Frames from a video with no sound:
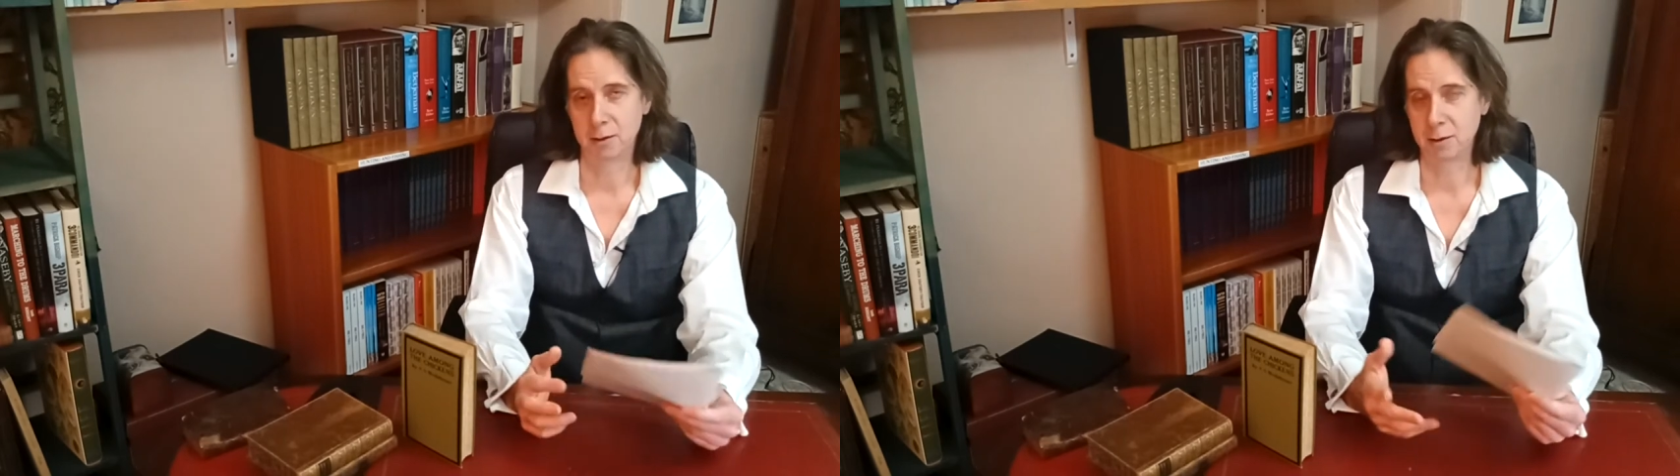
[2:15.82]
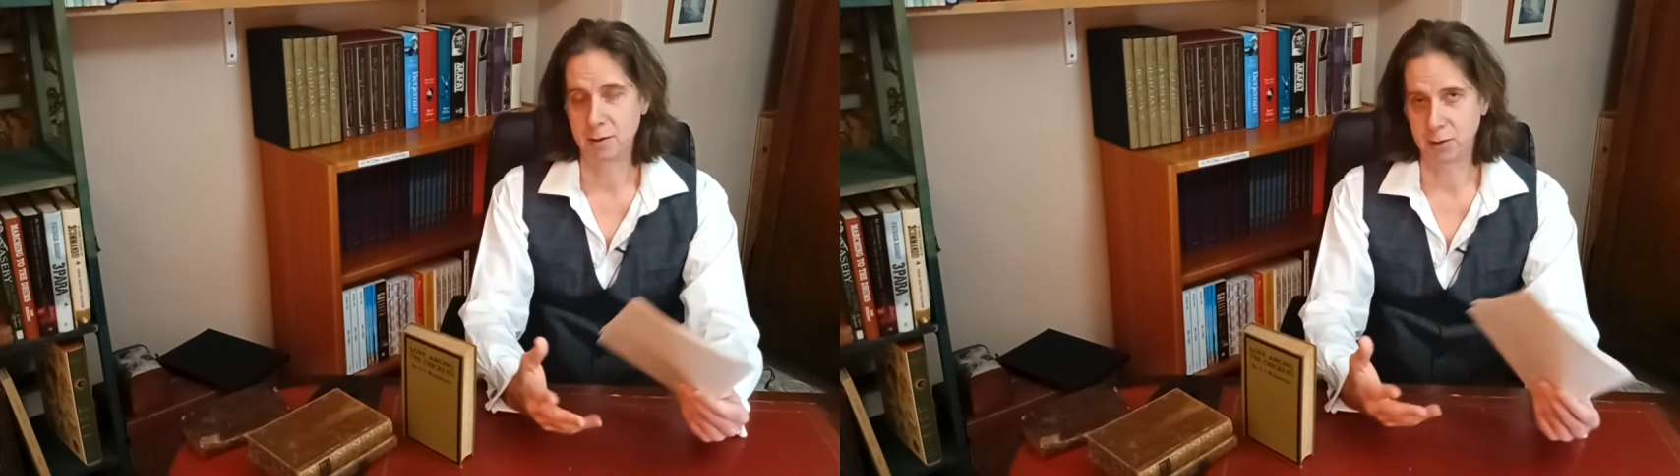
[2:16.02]

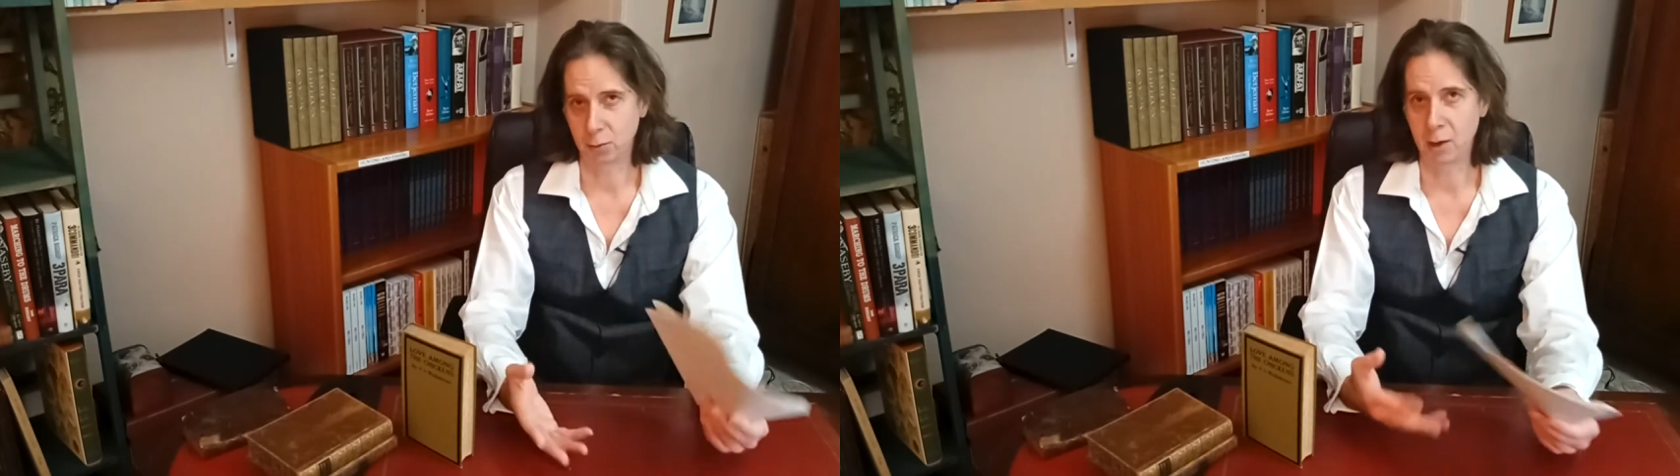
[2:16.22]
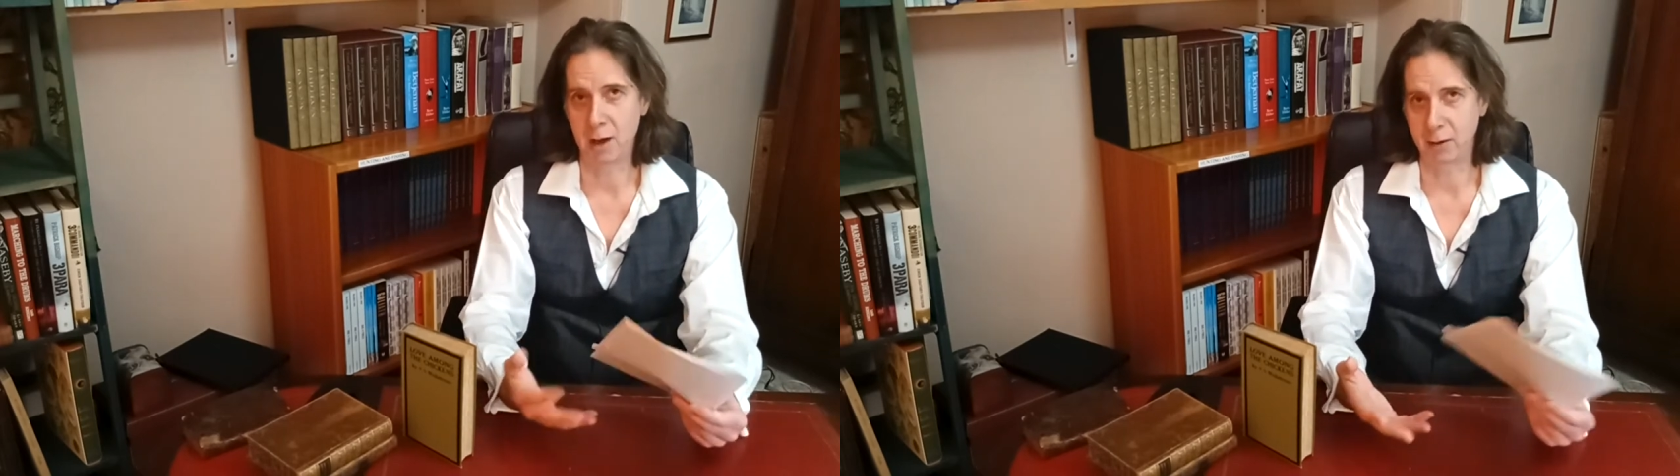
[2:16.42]
The
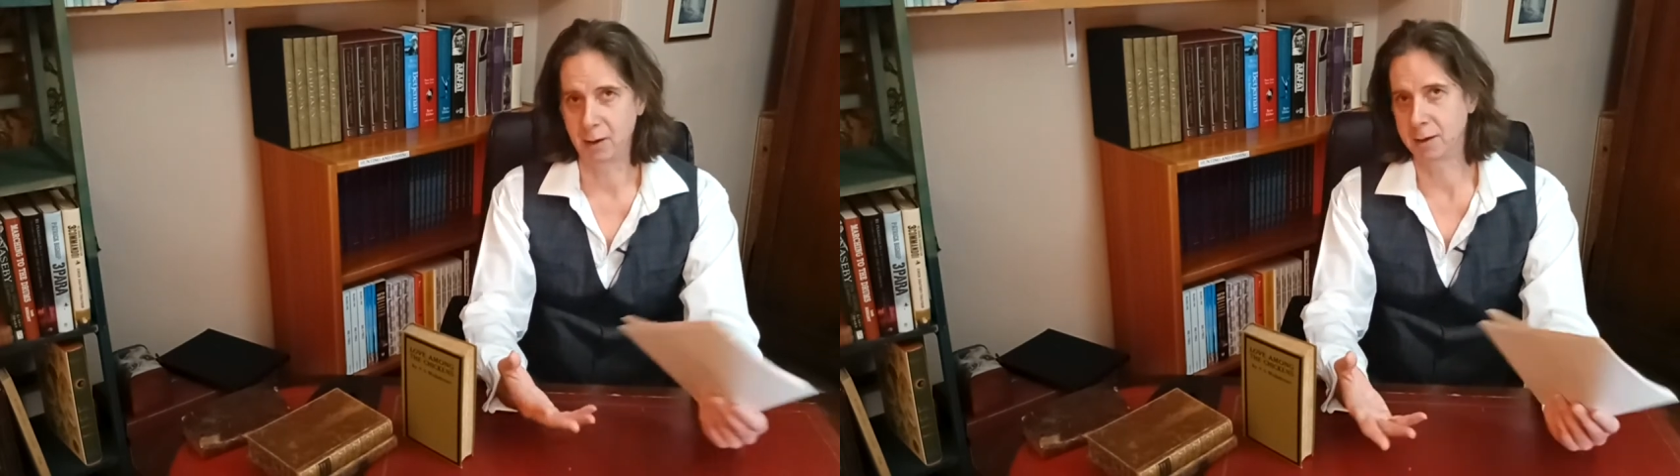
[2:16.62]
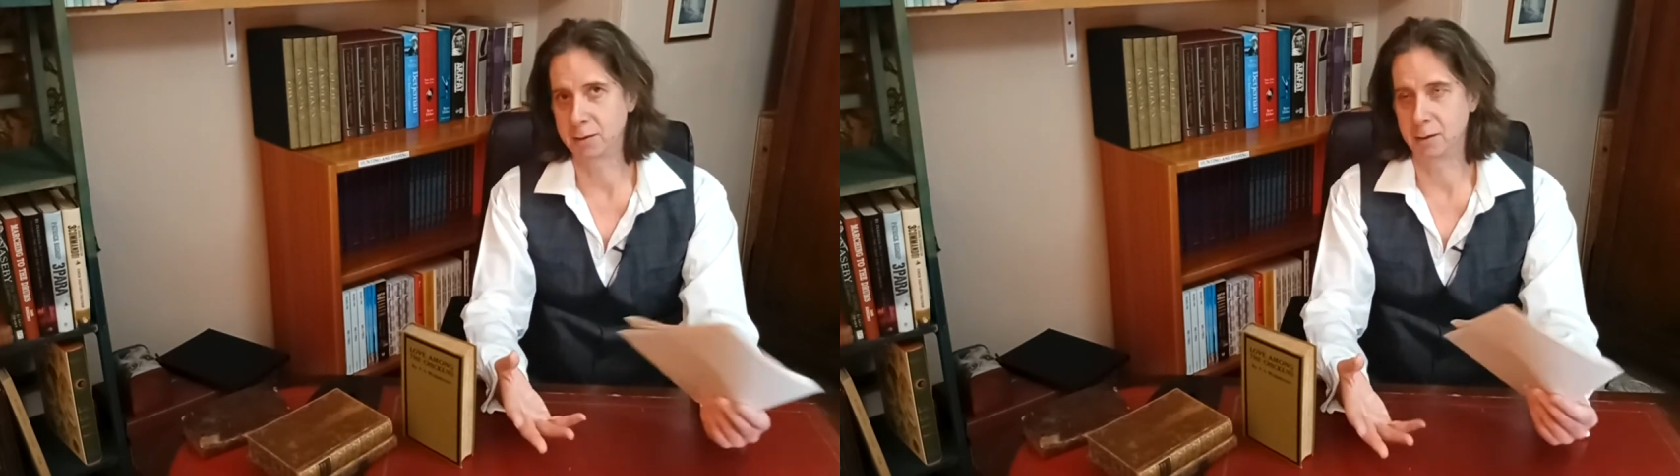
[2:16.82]
sizes all
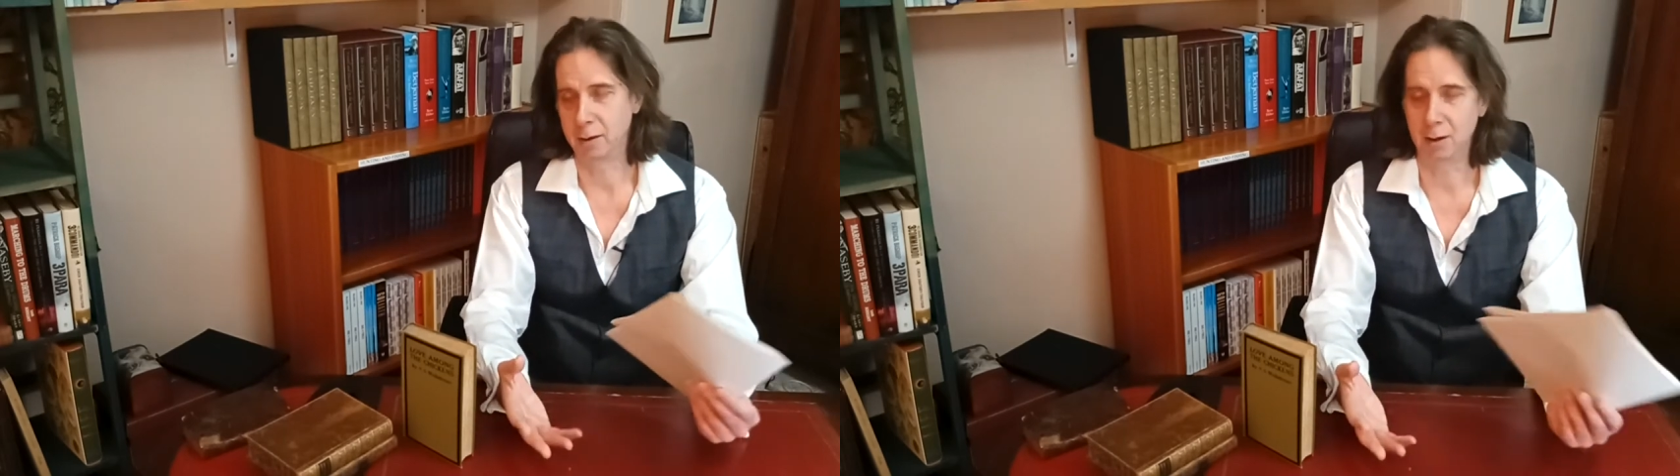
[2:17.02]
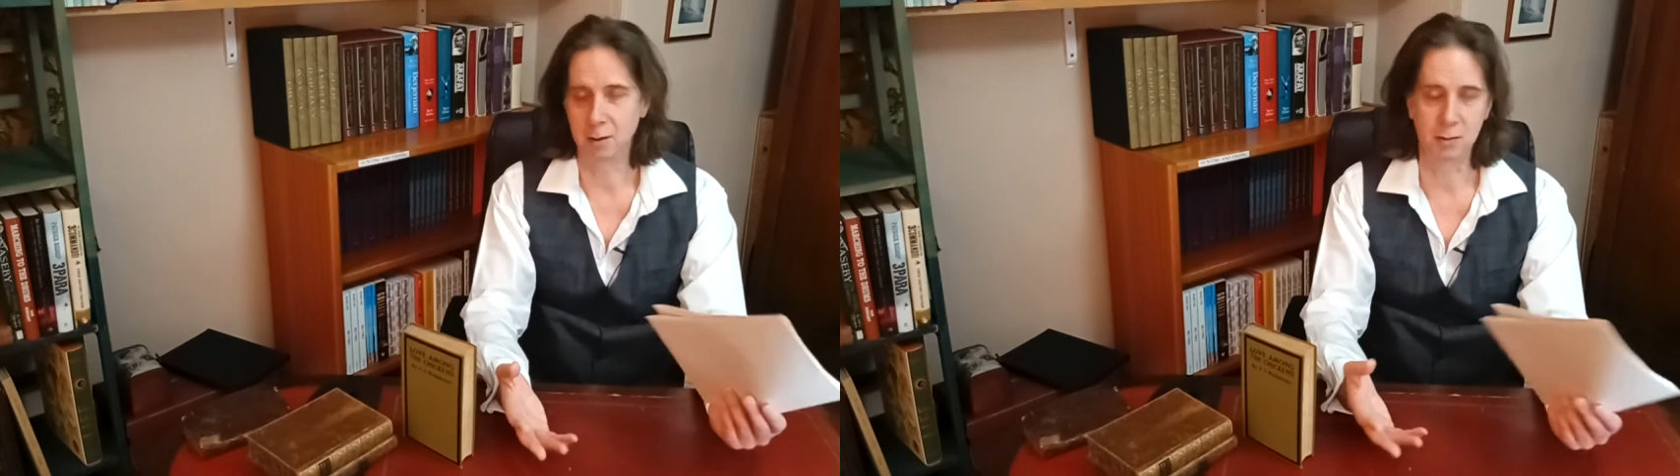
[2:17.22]
having
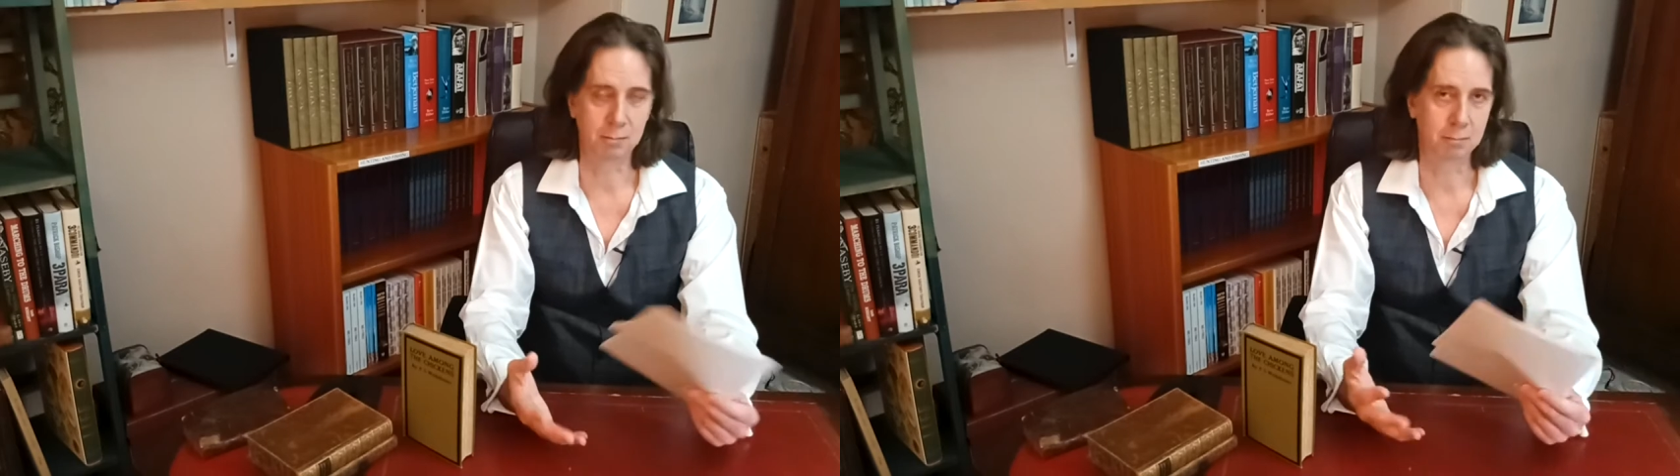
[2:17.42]
Latin names,